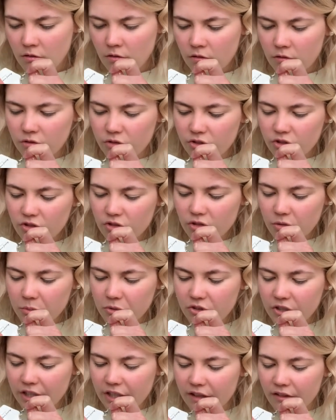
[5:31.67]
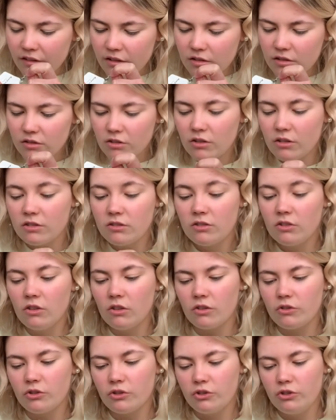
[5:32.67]
just double checking that it's not. It's not.
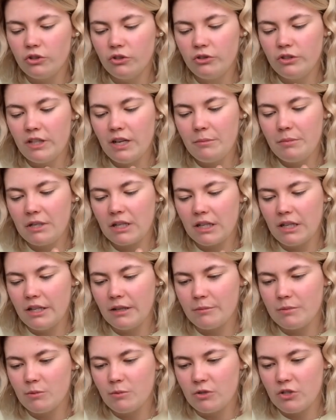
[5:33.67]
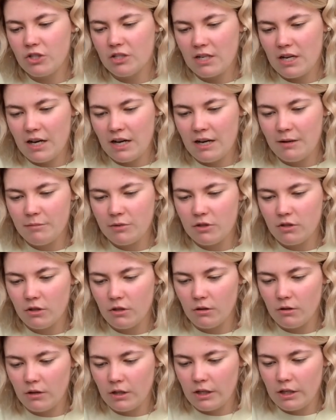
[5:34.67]
There's two separate clips, which is
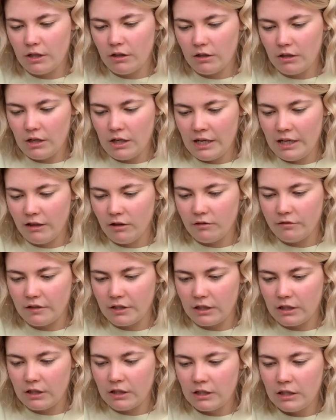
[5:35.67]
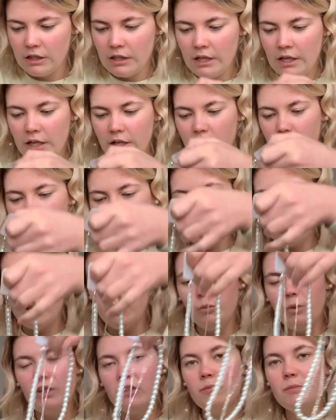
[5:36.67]
absolutely, I love that. Because you can
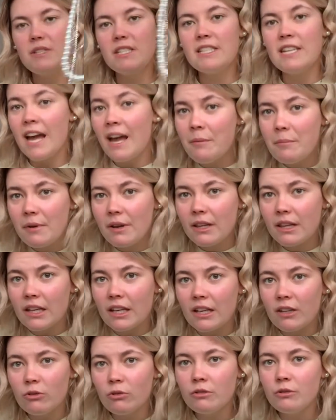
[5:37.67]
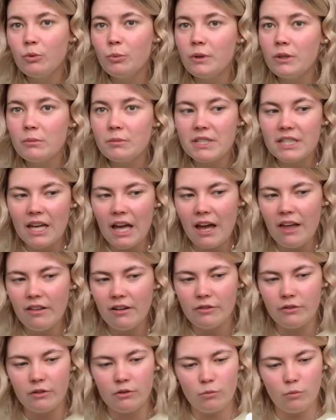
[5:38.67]
wear them separately. You don't have to wear them together if
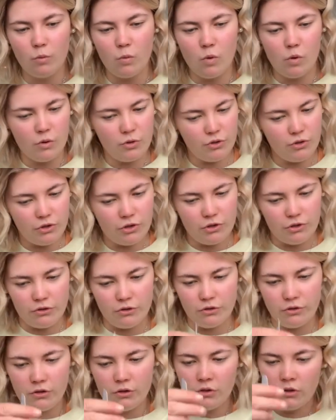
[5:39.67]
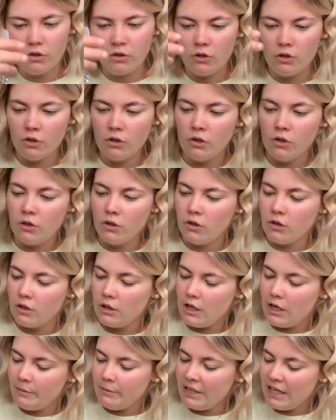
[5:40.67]
you don't want to.
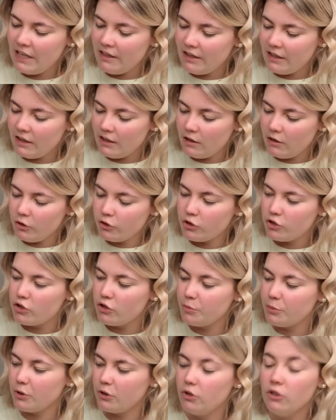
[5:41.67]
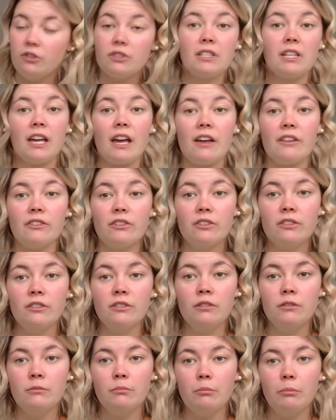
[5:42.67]
I mean, I think they look super cute together.
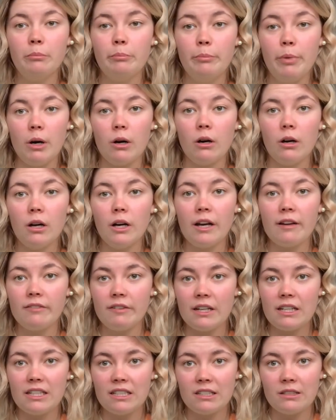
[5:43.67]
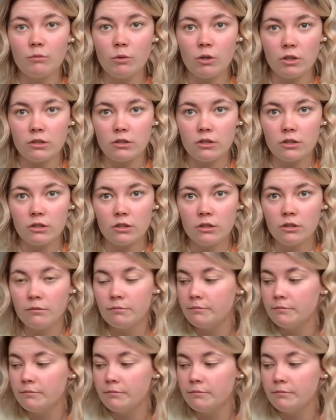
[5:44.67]
But if I didn't want to.